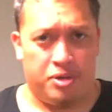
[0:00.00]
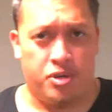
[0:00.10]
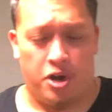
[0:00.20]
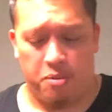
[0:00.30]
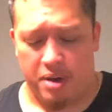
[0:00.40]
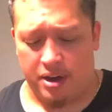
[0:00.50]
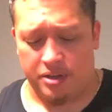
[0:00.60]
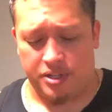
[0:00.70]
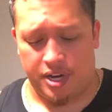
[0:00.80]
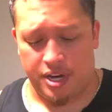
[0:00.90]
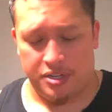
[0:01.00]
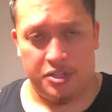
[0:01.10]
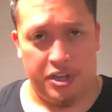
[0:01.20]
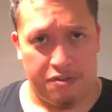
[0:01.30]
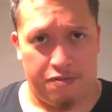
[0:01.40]
I'm going to talk about is a
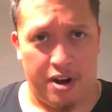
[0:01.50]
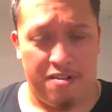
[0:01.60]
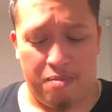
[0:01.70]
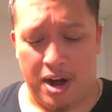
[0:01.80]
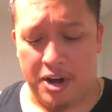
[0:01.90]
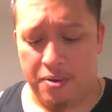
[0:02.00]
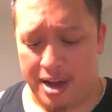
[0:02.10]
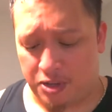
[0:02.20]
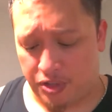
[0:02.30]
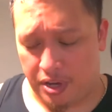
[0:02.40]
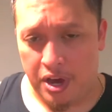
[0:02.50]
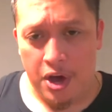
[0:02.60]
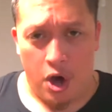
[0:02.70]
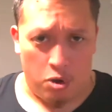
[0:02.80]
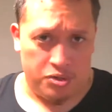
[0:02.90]
dear friend of mine who actually
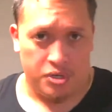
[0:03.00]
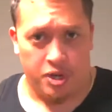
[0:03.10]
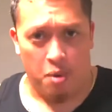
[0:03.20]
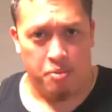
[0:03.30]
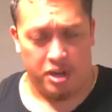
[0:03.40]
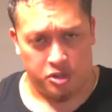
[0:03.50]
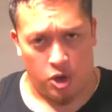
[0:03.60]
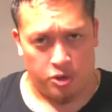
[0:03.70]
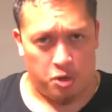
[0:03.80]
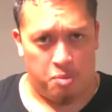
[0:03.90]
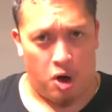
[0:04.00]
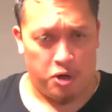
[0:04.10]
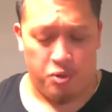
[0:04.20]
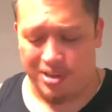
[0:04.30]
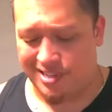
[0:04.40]
owns this company. It's called
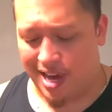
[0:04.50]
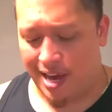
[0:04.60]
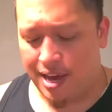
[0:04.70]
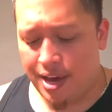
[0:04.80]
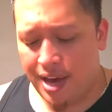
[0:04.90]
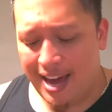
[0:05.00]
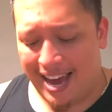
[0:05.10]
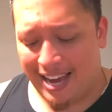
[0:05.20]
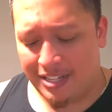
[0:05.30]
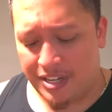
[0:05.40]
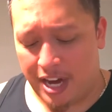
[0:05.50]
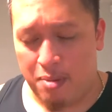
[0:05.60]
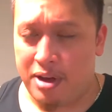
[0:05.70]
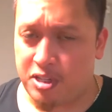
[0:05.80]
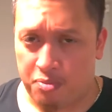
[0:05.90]
Cabal USA. And
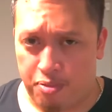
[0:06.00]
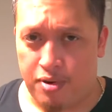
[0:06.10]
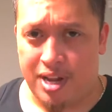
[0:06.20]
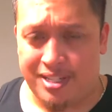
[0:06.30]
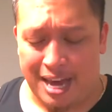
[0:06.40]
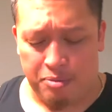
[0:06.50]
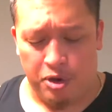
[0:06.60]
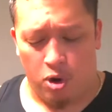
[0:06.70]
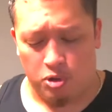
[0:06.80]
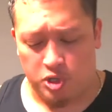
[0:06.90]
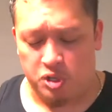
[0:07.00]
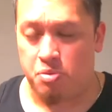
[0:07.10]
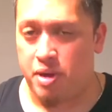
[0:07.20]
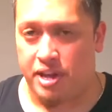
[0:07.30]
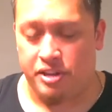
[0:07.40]
he makes some pretty damn good holsters. He's
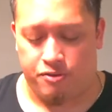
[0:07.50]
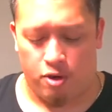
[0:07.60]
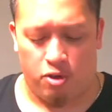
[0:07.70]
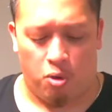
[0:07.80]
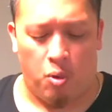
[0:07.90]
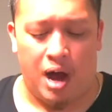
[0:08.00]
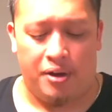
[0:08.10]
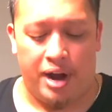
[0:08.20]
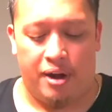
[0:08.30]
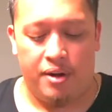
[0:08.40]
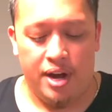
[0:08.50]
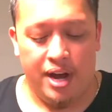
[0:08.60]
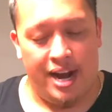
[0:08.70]
been making these for a little while now.